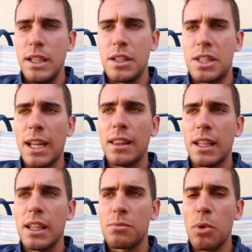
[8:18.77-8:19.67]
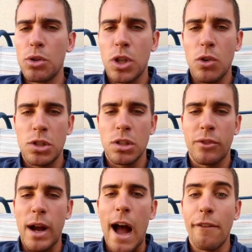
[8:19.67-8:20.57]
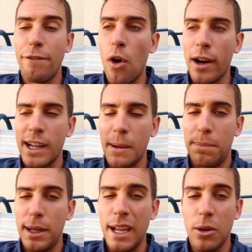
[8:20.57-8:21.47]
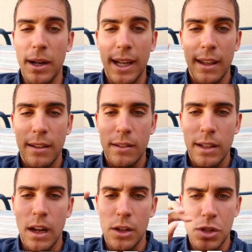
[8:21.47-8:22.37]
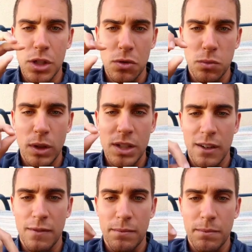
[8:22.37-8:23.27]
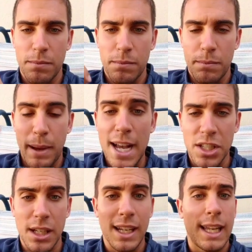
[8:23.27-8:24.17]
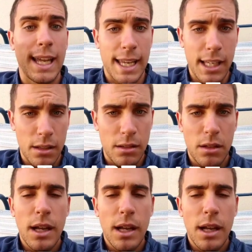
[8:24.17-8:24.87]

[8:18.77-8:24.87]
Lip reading: The second thing is, most coaches look for how far can a player, and I'll use this instead of pass it, kick it.